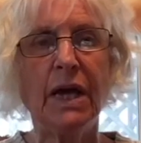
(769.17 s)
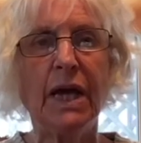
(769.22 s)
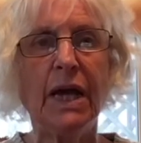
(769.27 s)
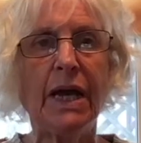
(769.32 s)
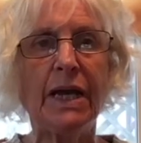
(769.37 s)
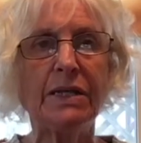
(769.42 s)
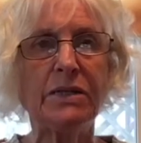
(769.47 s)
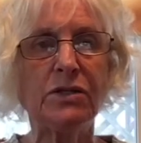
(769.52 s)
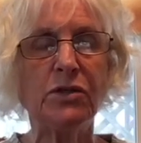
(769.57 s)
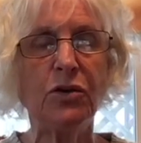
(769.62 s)

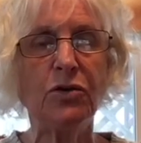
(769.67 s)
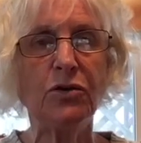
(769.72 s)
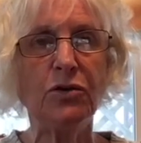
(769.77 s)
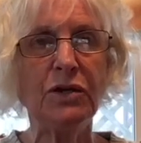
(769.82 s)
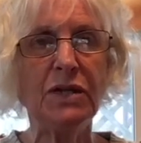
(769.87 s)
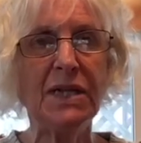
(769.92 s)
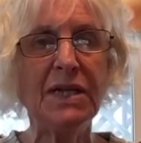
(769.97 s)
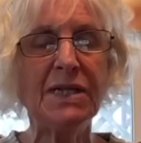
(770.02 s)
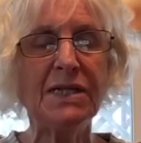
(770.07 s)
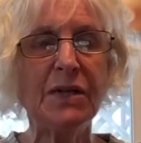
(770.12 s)
And so you
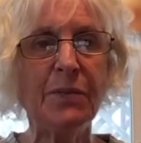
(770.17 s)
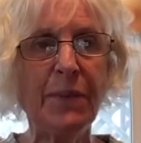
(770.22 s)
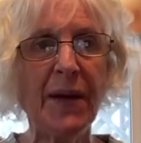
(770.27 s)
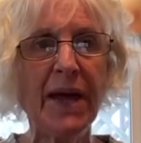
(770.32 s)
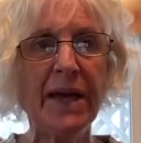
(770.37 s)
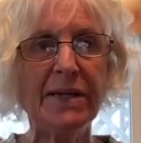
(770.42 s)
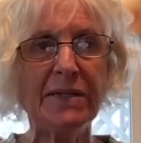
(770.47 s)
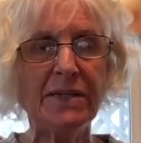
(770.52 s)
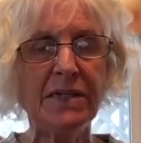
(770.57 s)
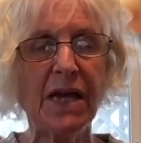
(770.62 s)
need to
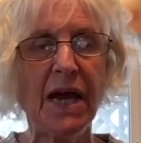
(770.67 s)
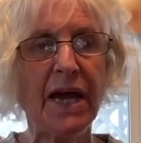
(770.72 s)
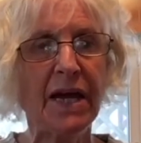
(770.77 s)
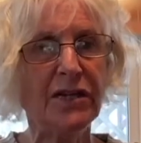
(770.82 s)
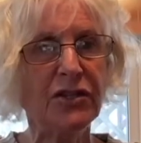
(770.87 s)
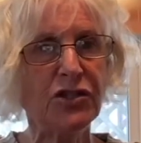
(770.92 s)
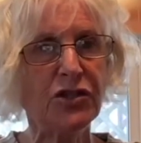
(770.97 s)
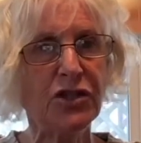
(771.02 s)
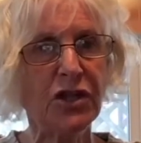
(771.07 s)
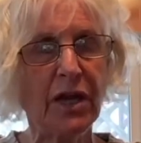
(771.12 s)
pay
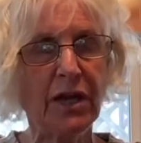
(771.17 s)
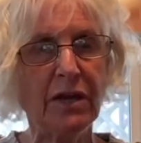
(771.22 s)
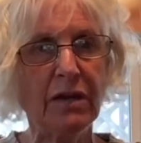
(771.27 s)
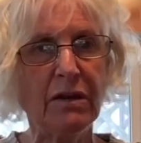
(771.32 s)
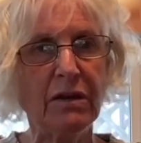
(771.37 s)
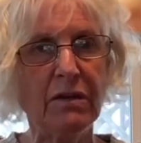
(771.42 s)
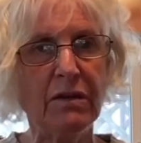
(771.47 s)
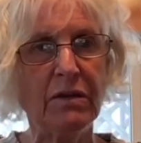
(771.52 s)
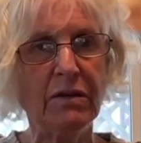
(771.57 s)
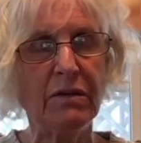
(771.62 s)
attention
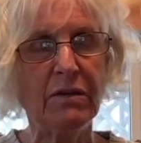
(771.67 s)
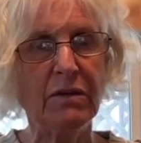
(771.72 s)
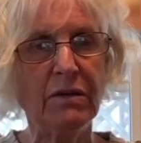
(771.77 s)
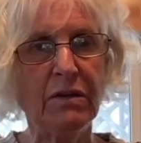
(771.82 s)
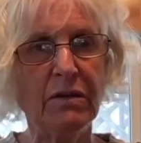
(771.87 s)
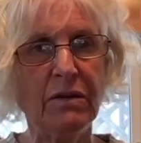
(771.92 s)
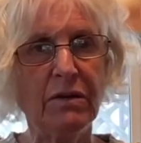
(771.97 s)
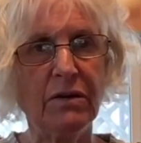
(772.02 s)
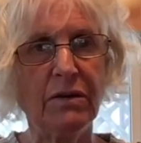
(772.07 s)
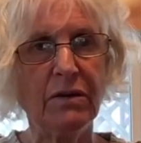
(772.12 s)

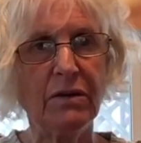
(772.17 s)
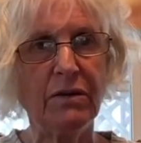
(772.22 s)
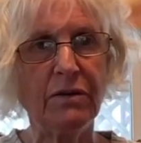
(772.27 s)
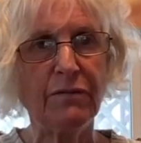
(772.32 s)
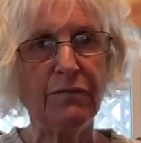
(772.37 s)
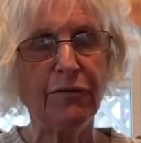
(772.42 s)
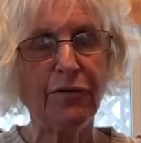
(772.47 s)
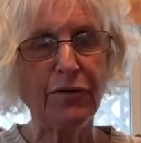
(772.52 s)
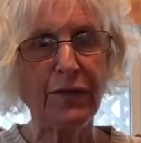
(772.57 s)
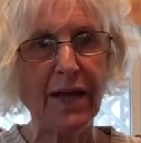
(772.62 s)

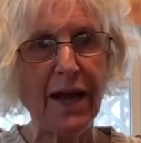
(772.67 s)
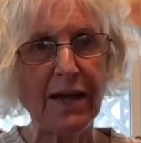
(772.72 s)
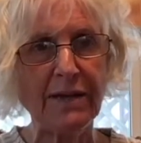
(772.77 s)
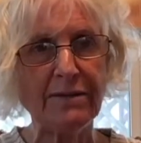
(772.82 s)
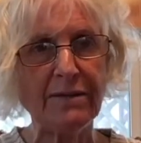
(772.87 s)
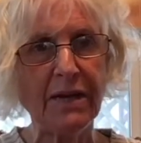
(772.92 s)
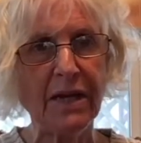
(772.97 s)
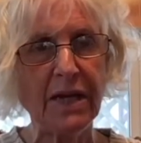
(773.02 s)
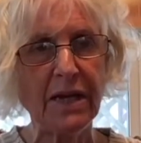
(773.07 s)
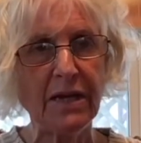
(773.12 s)
for that
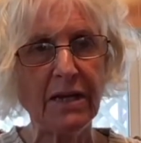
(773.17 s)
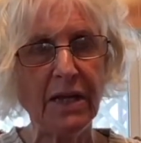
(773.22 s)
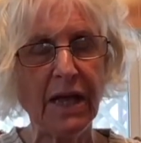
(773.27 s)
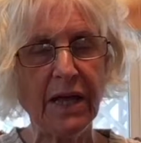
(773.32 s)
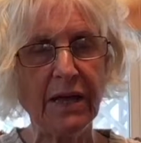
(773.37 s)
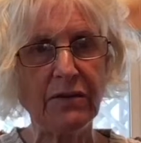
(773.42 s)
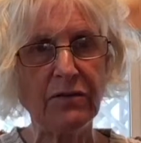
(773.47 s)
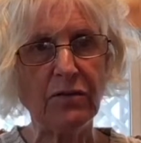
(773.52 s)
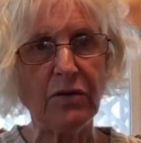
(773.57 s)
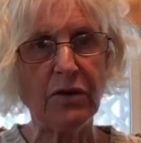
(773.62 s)
tail
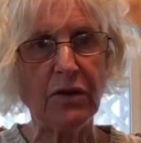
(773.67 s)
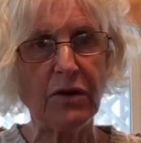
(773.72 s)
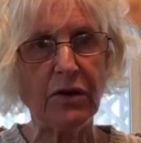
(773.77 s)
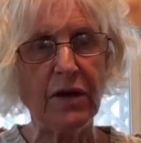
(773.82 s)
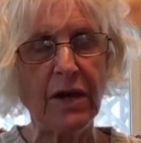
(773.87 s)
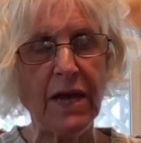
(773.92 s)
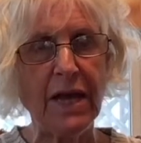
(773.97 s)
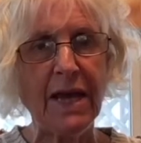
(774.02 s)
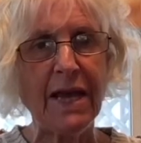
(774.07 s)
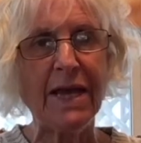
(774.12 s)
ender
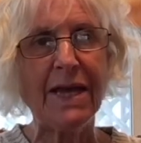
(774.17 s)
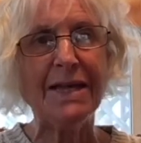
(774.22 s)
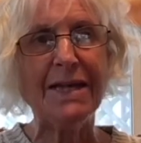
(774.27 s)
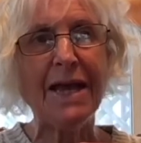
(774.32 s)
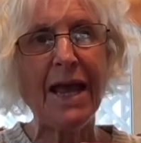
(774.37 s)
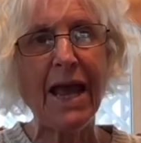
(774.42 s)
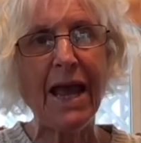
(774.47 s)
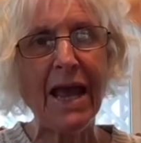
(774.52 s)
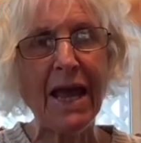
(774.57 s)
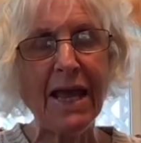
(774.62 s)
in
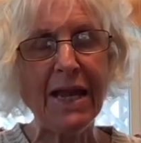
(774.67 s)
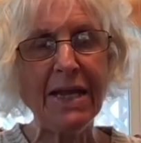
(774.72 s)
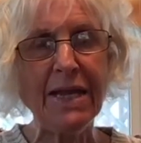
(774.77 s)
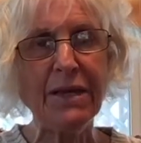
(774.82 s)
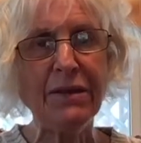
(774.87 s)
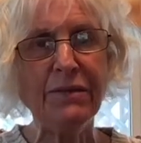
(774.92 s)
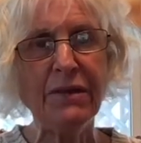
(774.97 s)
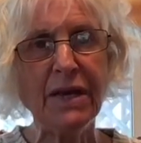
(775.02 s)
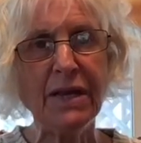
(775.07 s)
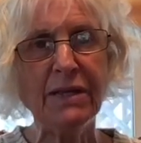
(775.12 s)

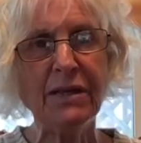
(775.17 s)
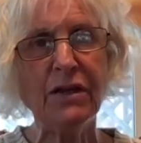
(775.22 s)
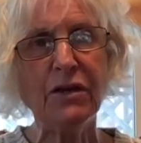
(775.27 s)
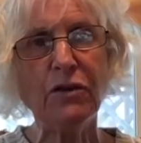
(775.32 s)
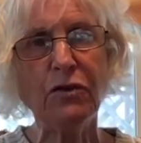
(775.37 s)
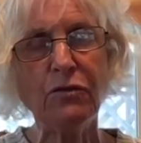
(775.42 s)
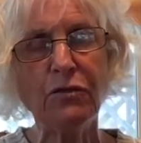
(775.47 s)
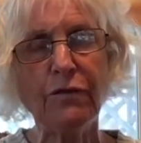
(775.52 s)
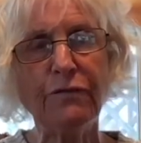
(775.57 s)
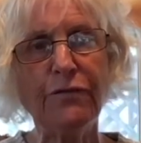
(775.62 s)
anything that
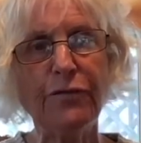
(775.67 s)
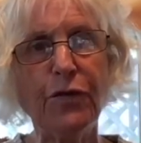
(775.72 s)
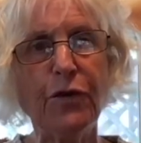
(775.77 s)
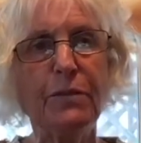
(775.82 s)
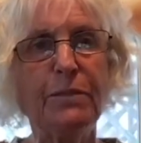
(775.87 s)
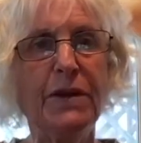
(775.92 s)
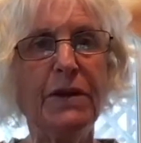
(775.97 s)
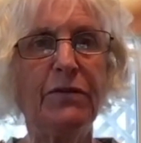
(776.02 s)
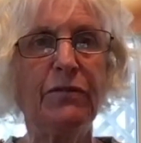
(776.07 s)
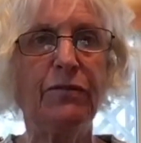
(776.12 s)
you're
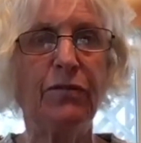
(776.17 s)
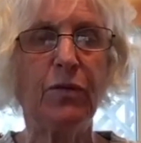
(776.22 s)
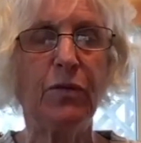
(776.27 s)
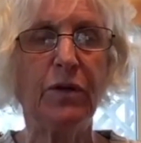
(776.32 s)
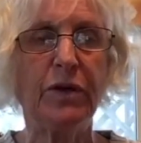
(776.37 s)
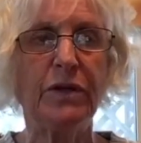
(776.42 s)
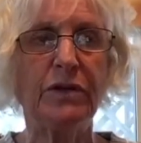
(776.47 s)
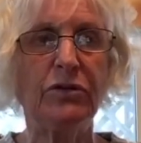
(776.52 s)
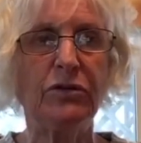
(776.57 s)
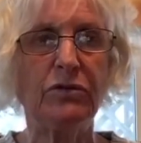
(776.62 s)
affirming for
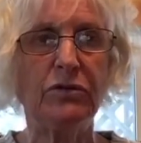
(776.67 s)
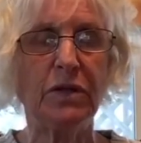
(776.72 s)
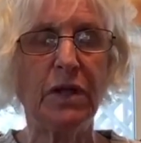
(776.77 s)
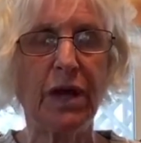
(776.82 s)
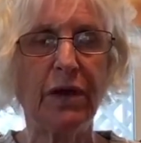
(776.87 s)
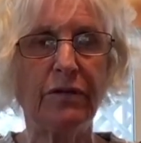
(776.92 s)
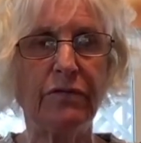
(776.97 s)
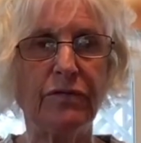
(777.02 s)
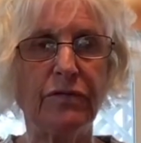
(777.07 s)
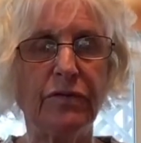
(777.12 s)
in your
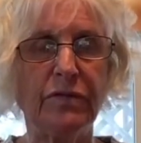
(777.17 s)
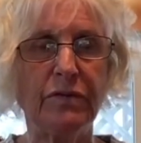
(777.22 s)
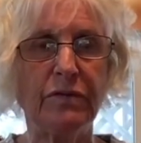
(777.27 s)
life.